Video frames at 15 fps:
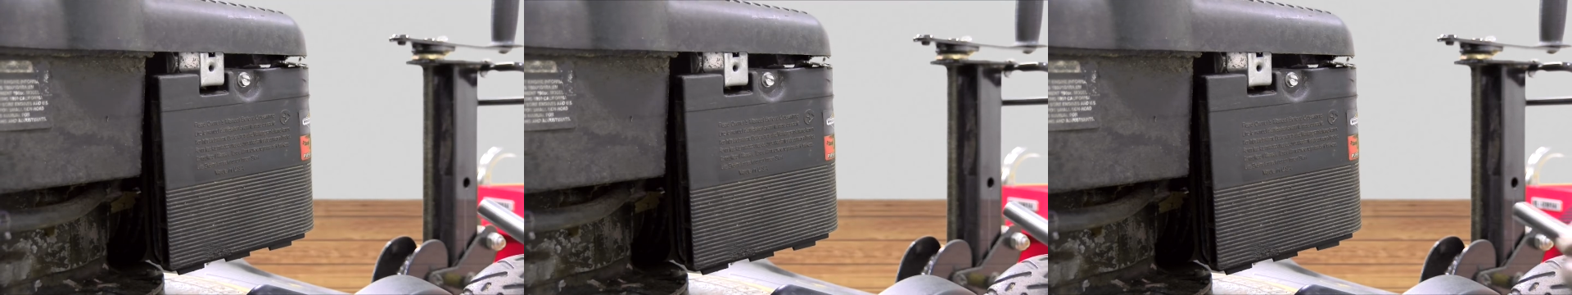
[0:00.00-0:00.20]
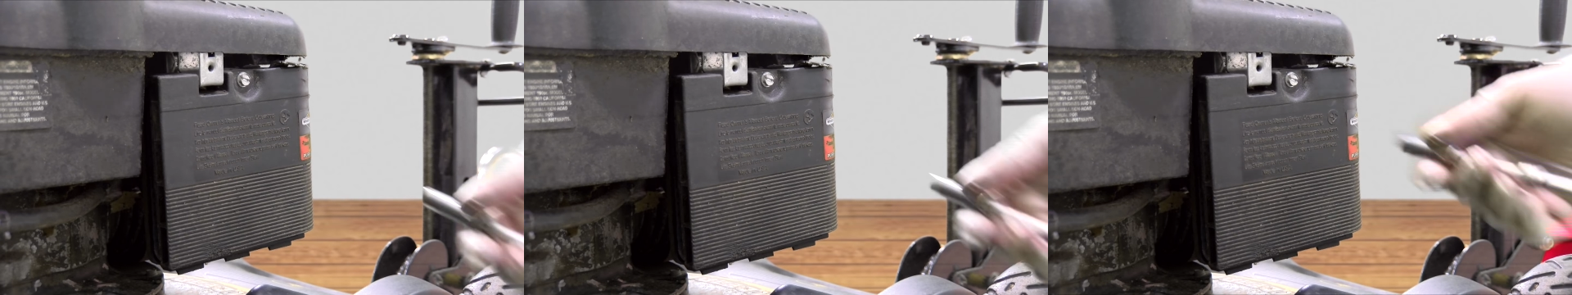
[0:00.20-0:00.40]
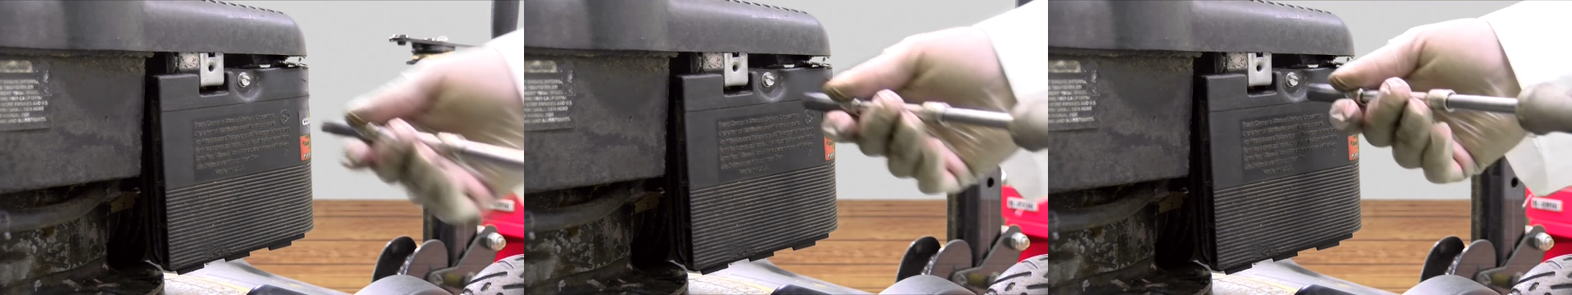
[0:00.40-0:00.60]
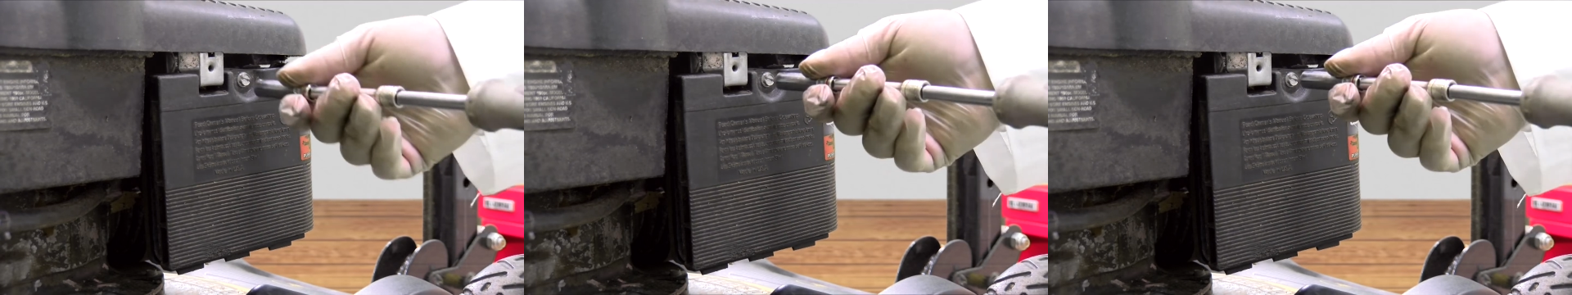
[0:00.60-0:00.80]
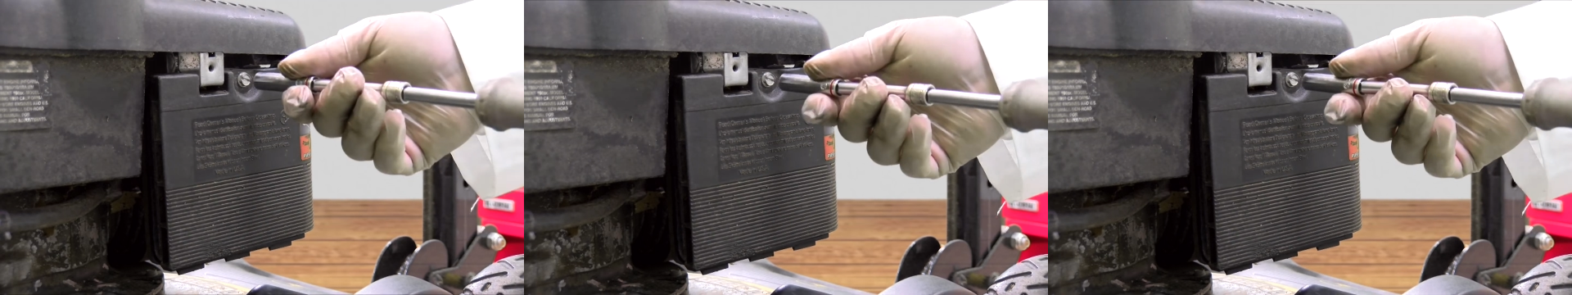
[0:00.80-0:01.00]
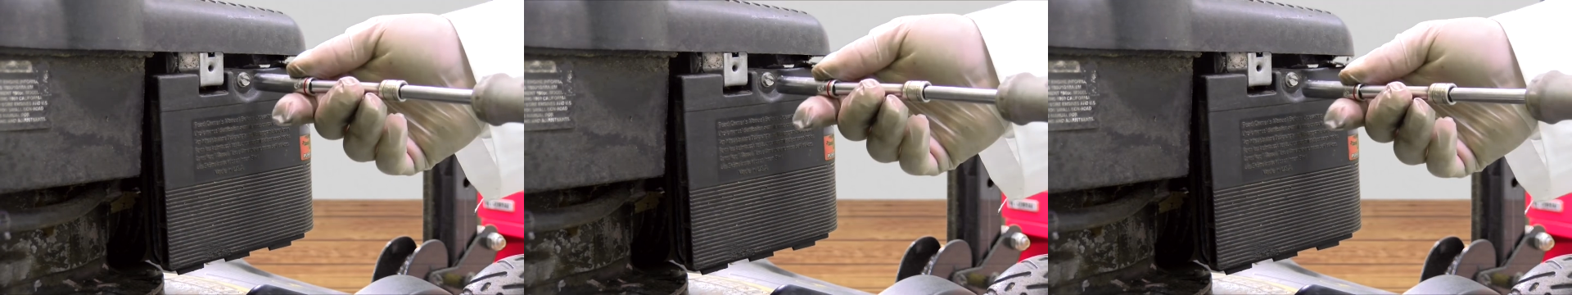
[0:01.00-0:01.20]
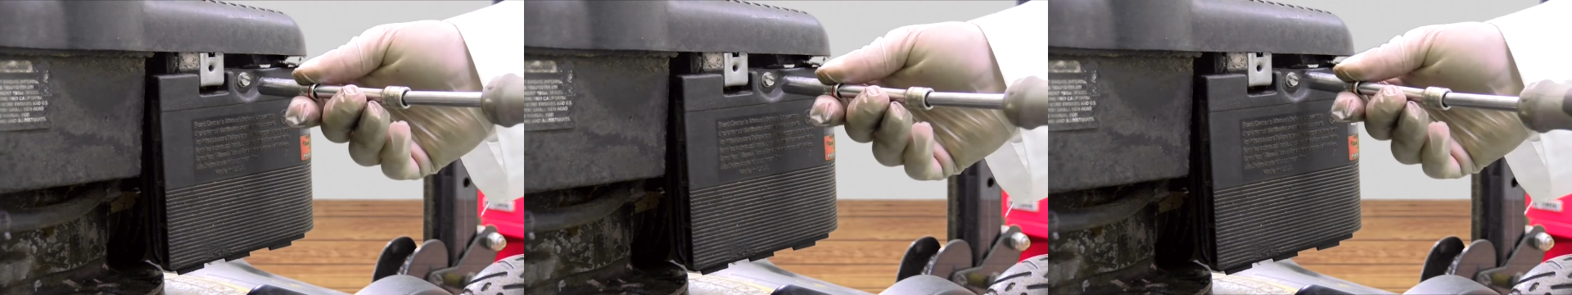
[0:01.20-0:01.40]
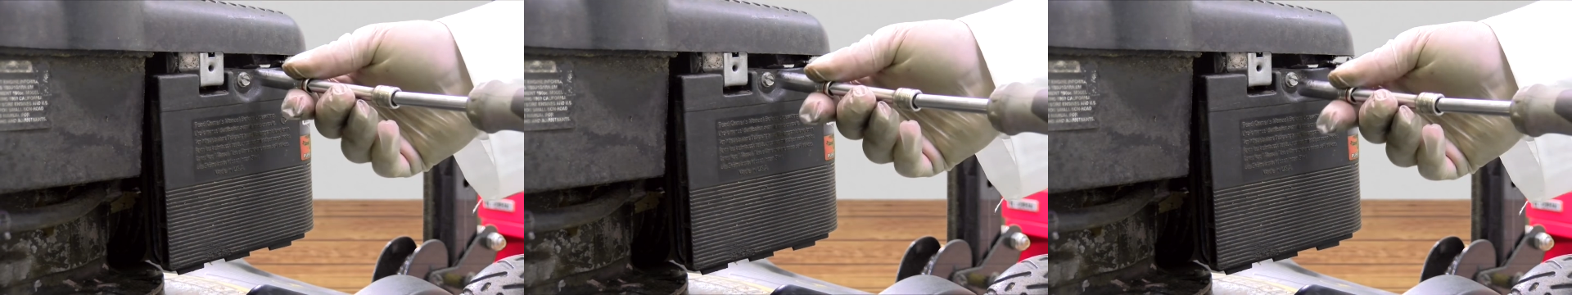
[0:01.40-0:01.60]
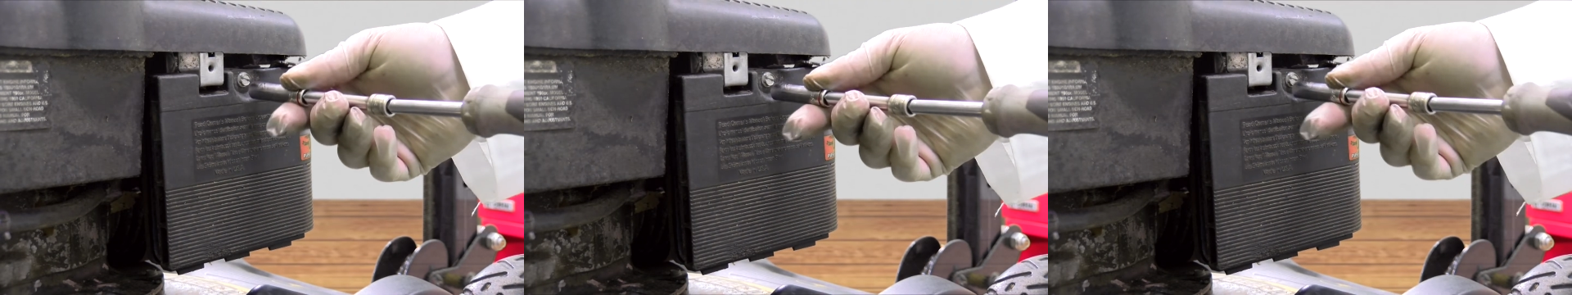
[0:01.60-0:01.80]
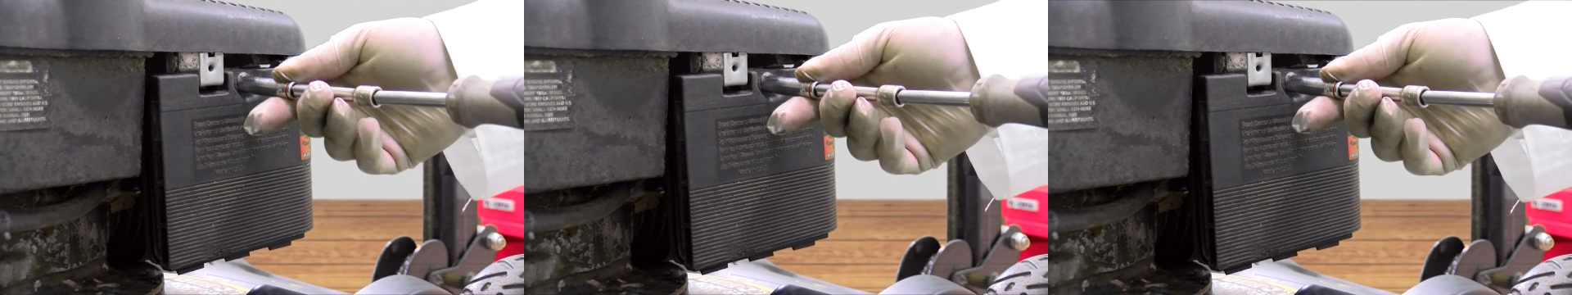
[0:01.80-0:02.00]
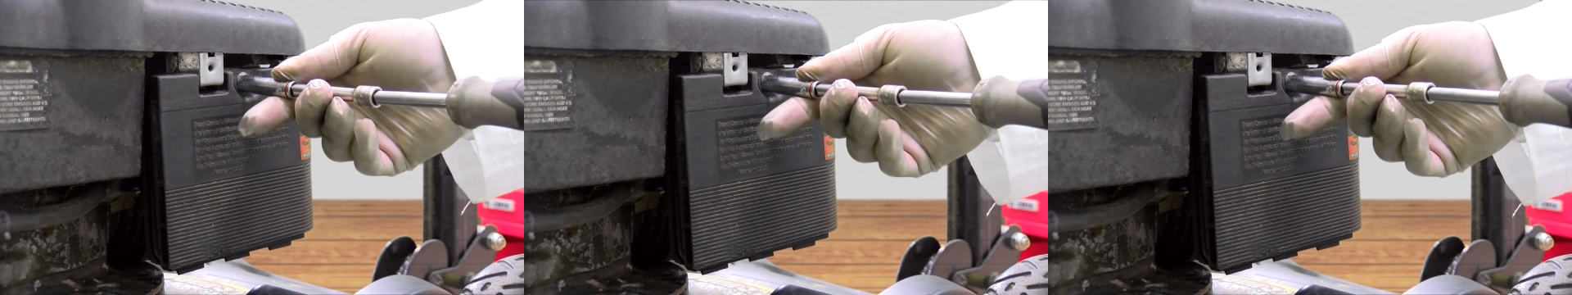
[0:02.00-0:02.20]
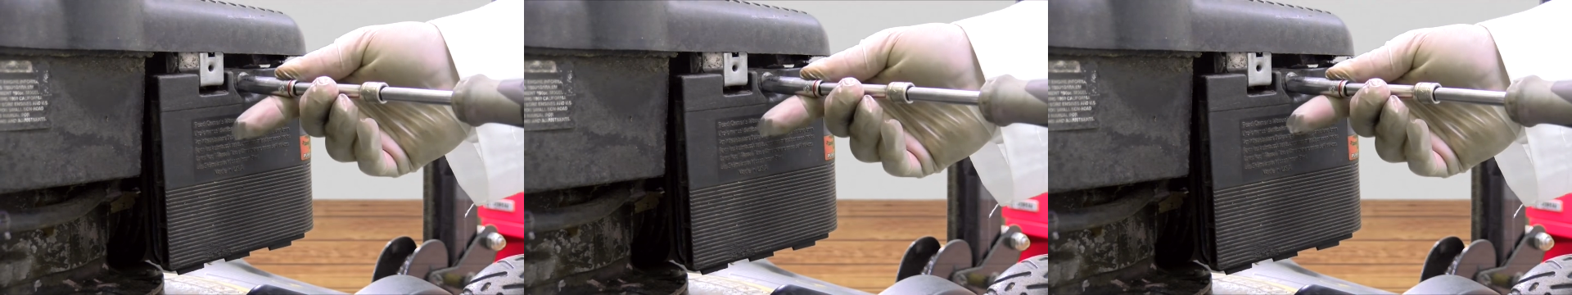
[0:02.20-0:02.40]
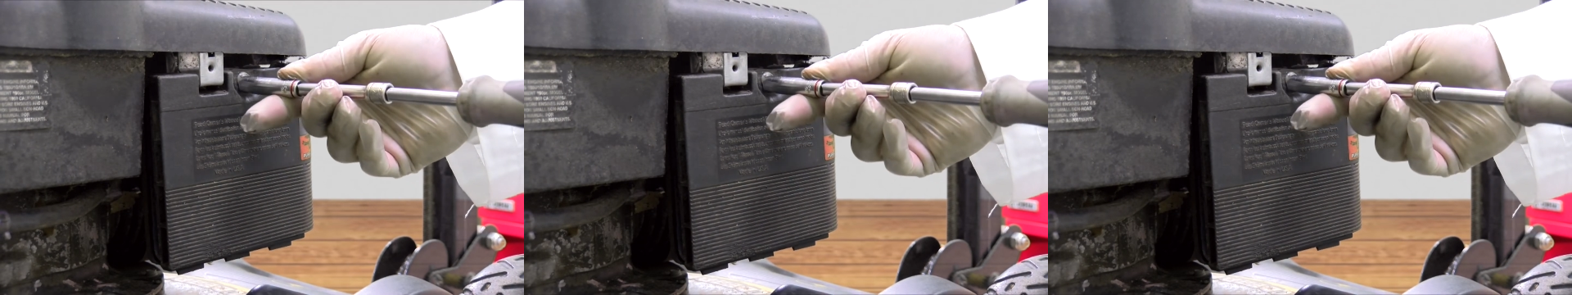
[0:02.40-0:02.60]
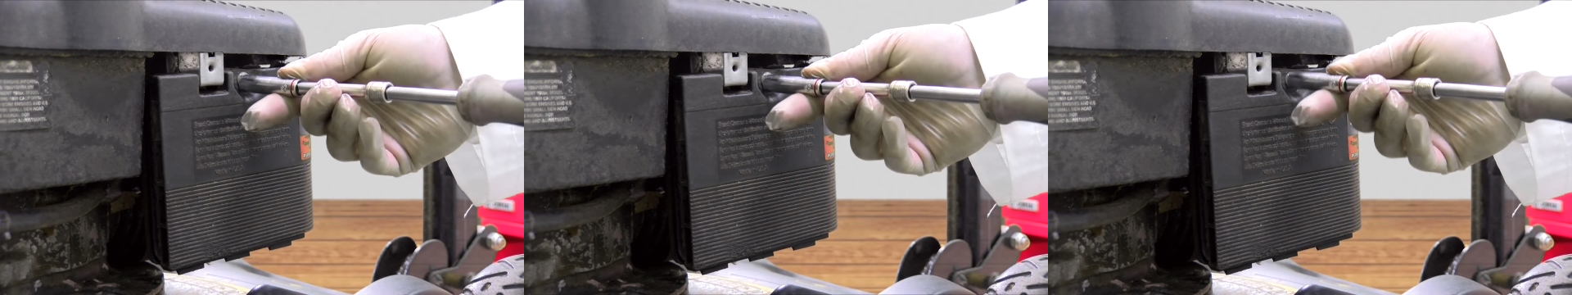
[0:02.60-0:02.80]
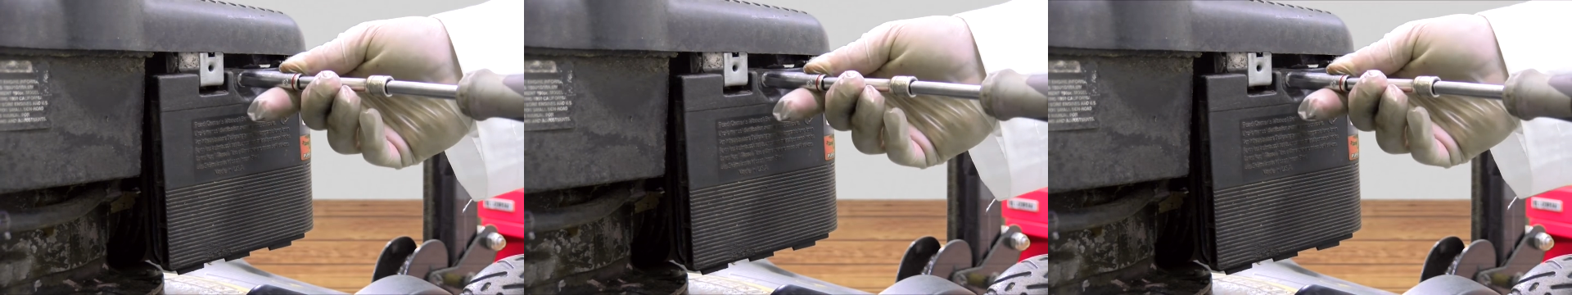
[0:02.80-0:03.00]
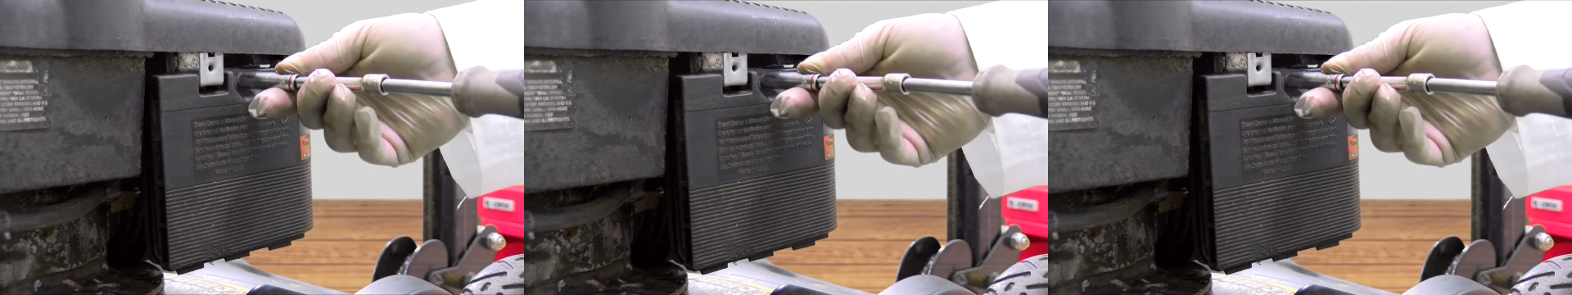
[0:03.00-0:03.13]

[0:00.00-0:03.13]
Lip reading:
Nobody's mouth can be seen.